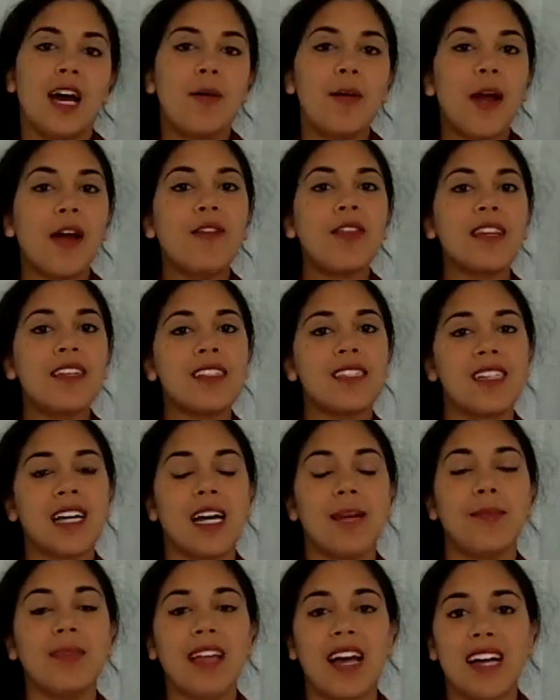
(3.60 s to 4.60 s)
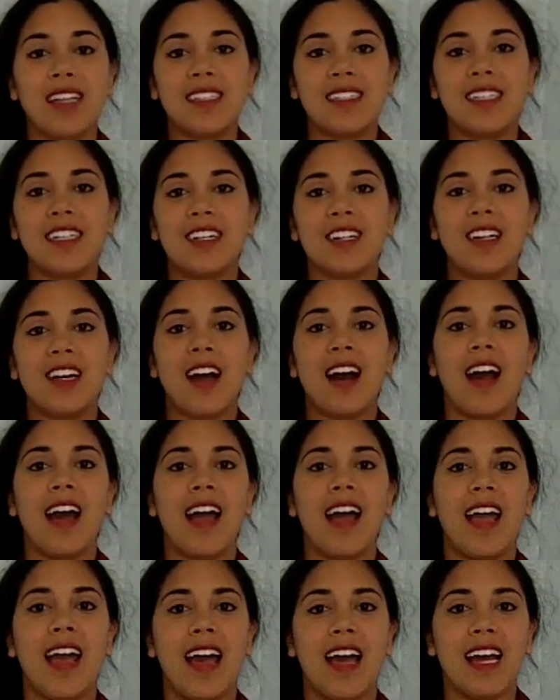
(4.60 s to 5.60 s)
Around this time last year,
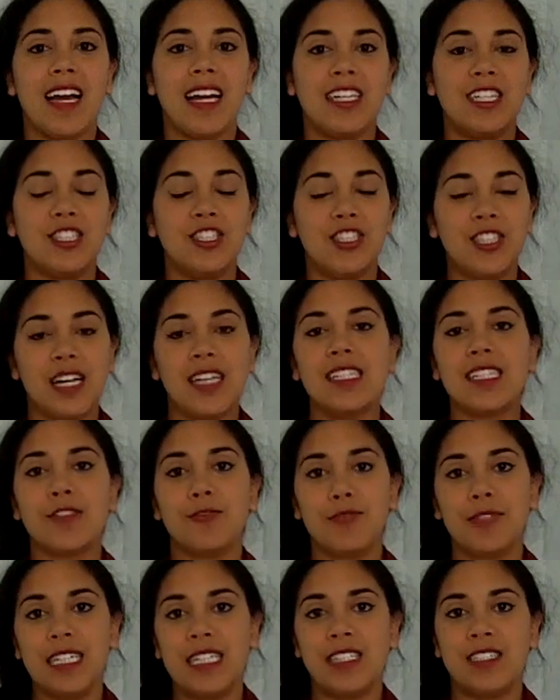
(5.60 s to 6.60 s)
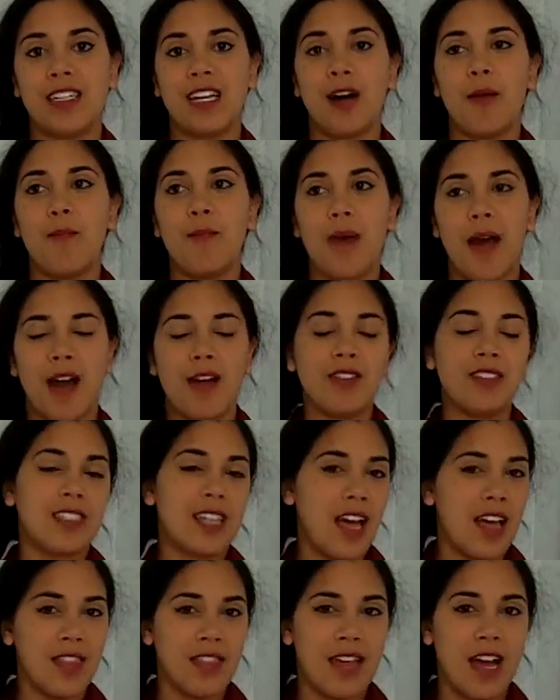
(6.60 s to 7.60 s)
I had just reached about
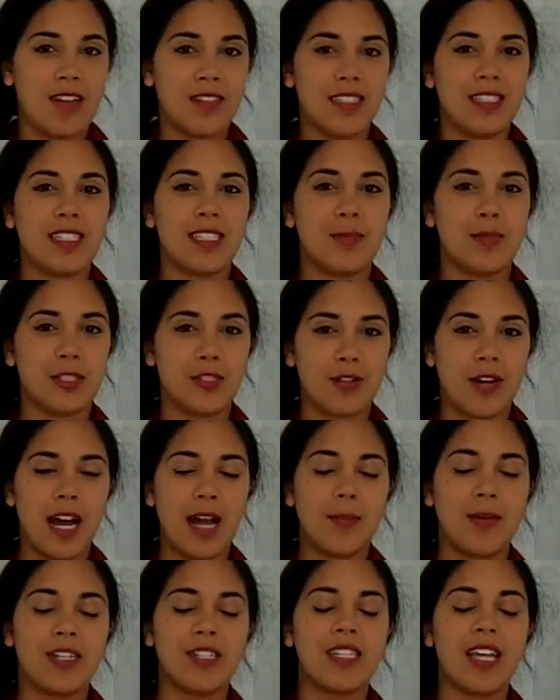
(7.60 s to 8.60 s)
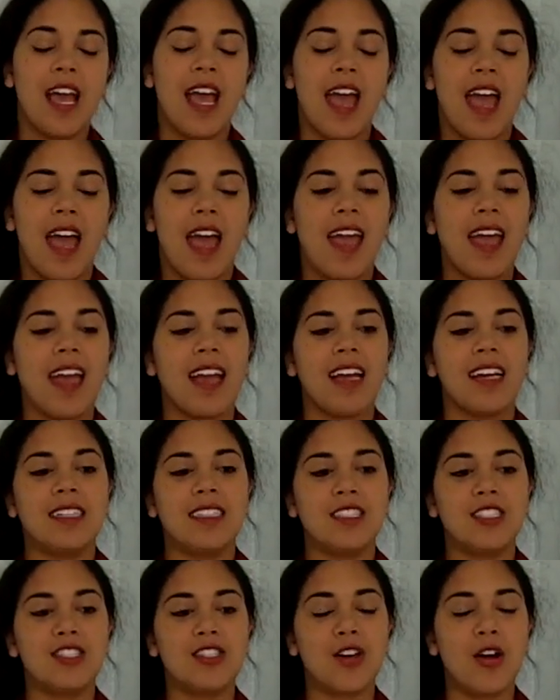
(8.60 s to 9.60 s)
10,000 subscribers,
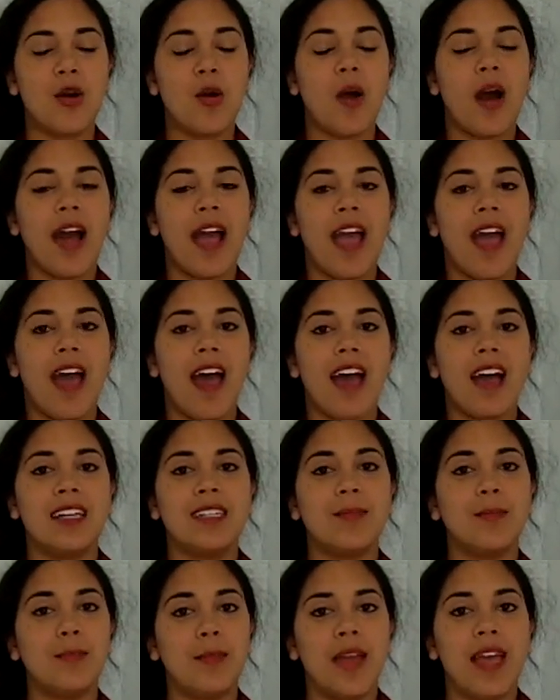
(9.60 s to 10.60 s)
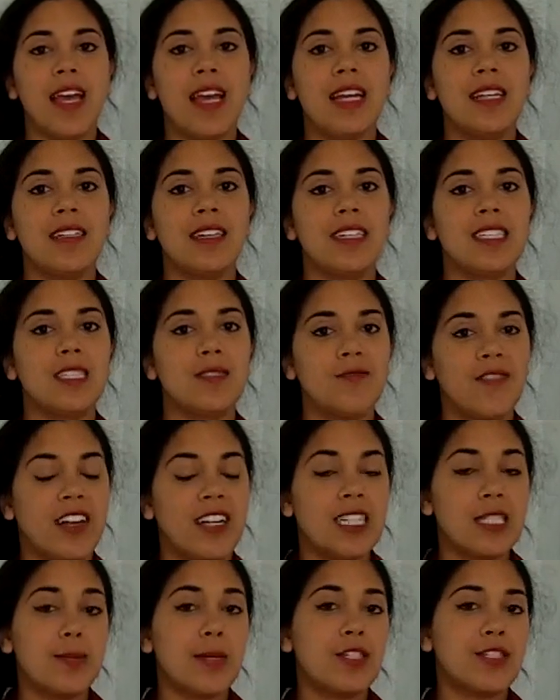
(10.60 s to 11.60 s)
and so I had made a
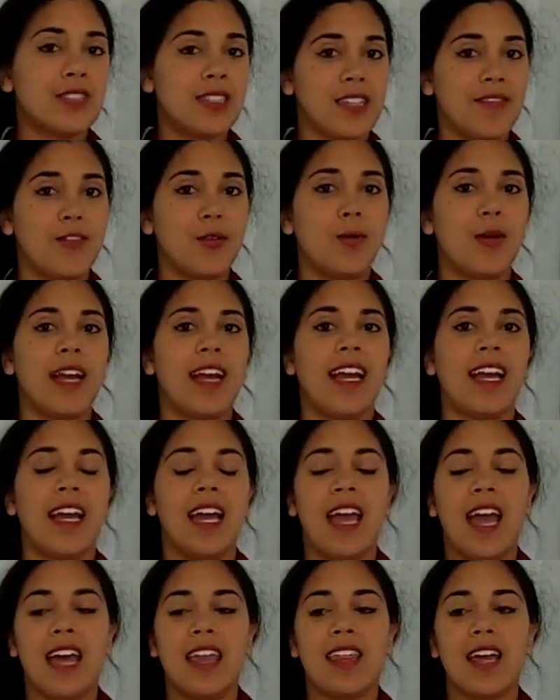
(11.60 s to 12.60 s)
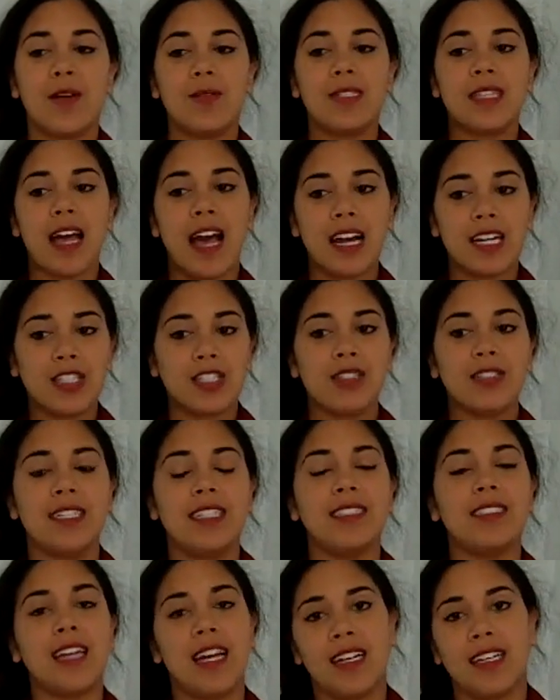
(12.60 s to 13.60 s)
very special giveaway that was
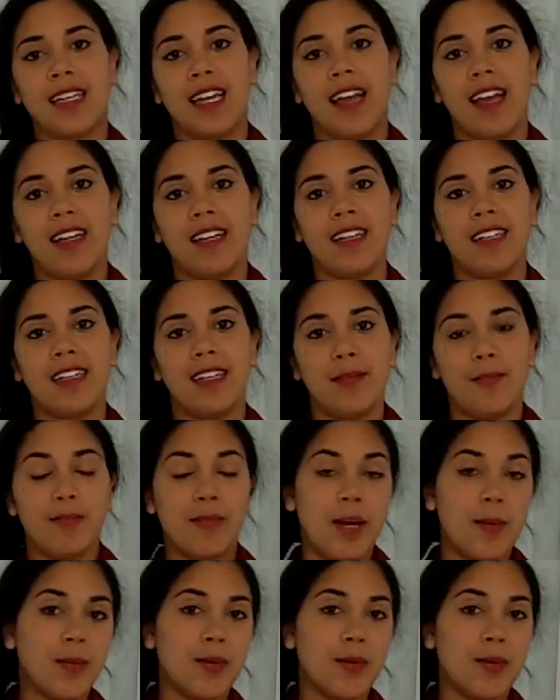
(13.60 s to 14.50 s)
actually dedicated in